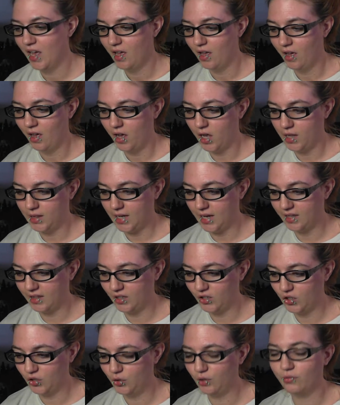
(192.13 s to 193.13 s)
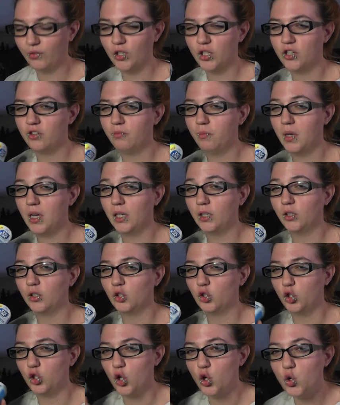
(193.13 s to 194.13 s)
Like, they're on the verge of being
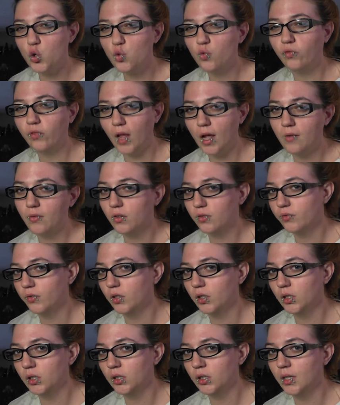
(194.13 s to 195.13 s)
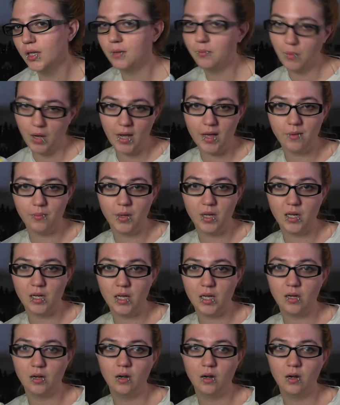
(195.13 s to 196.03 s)
too flavorful, in my opinion,